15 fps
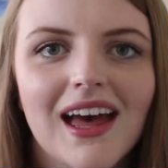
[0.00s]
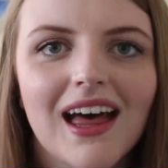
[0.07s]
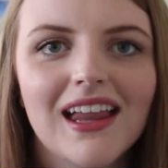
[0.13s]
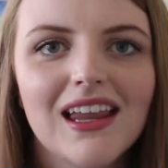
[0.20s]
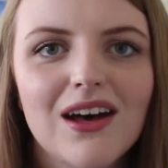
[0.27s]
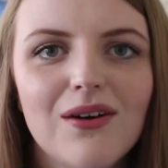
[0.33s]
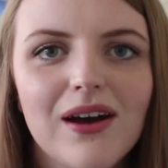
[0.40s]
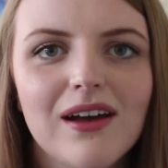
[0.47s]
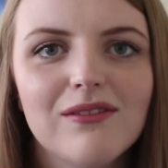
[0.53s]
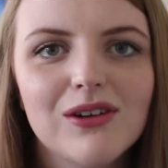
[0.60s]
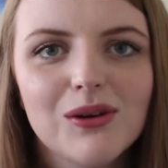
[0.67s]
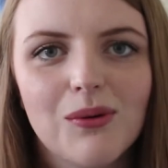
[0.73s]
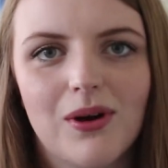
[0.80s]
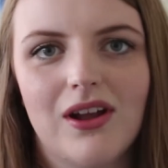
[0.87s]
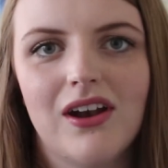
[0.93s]
Hello
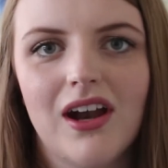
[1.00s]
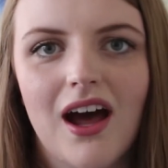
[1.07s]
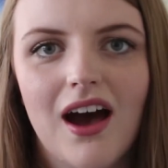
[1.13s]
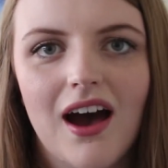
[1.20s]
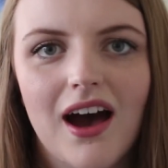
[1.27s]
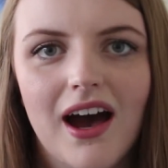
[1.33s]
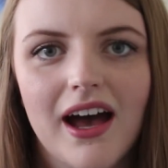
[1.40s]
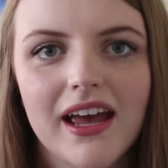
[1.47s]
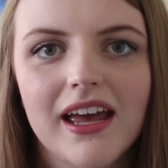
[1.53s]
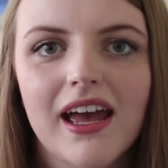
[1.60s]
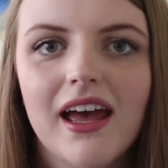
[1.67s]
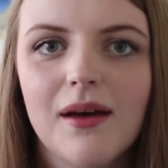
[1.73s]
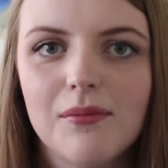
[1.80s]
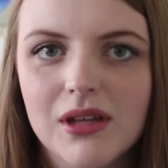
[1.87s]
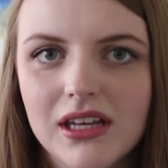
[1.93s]
everyone, I
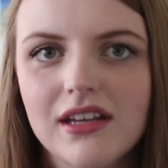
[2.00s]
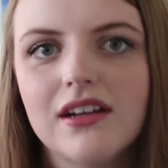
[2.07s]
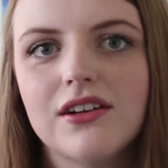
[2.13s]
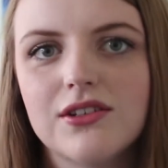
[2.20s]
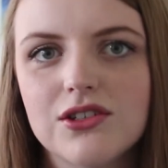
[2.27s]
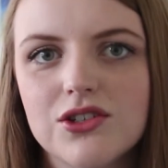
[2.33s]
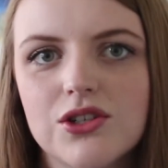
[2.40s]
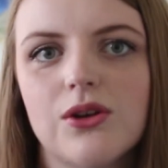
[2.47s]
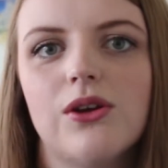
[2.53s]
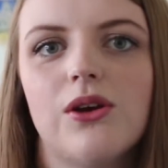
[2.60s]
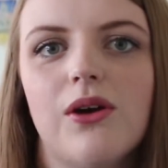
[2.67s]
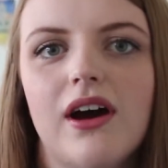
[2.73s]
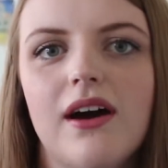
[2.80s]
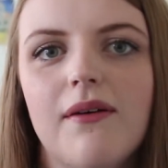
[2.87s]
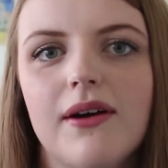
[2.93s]
am here to show
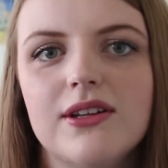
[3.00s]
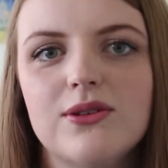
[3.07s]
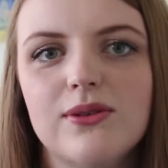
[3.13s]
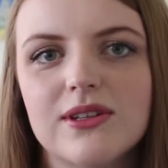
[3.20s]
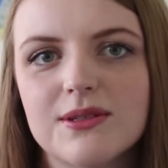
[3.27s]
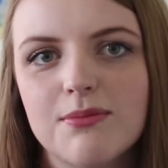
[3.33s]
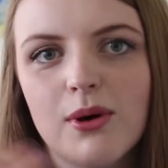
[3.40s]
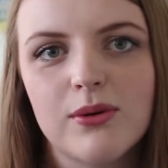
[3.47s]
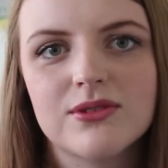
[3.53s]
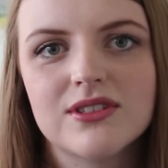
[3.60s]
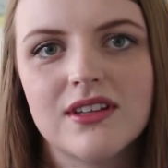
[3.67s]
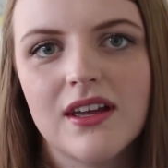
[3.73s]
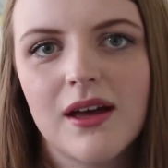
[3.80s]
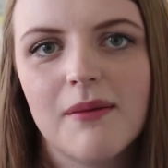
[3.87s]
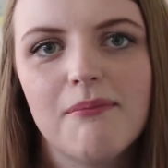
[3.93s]
you how I do this
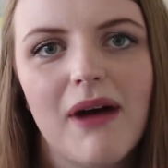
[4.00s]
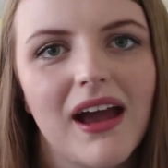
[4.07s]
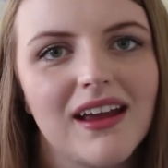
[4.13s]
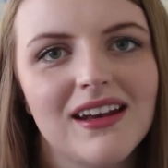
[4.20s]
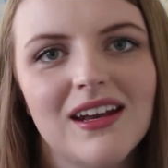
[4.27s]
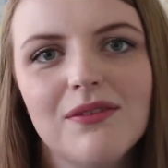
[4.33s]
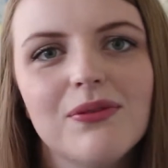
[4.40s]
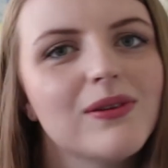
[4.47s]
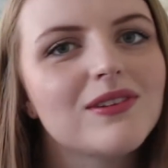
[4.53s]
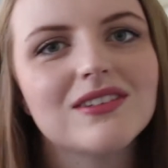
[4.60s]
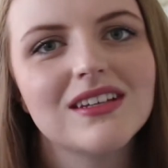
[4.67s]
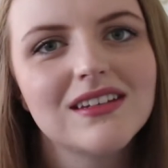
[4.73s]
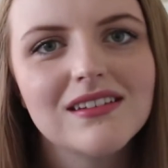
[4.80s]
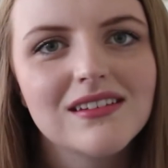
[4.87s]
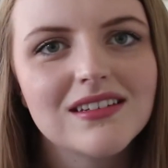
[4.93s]
most
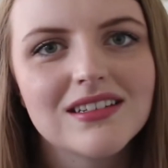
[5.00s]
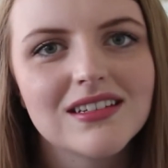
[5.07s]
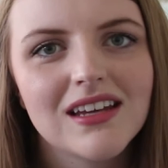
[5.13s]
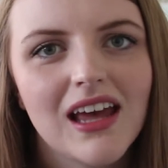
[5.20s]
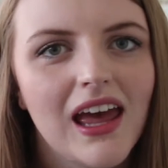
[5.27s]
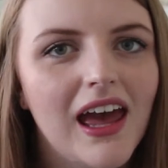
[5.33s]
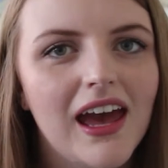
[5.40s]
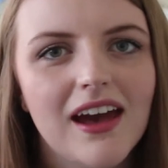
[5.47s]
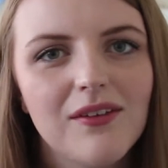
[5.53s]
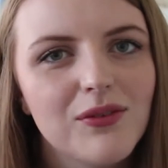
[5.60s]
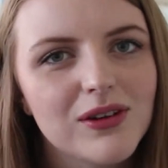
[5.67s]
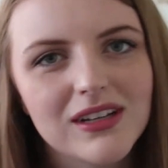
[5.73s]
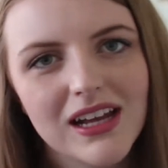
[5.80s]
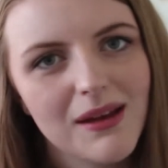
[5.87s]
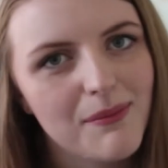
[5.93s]
magnificent
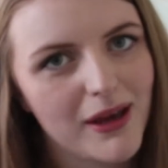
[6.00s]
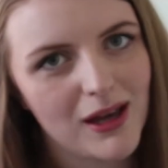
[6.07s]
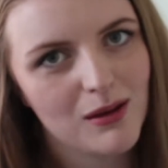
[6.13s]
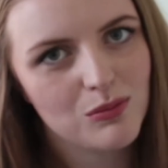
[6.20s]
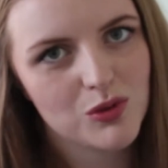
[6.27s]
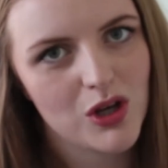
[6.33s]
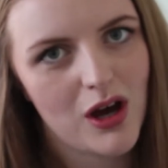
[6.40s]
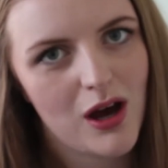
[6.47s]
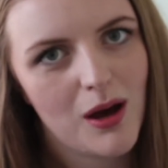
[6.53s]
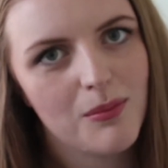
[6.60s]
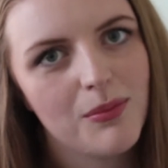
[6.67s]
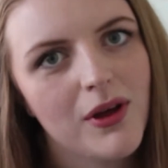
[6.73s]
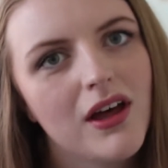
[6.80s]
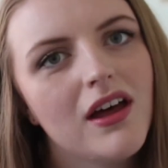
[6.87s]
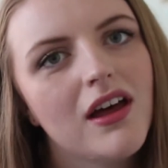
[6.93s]
everyday makeup job.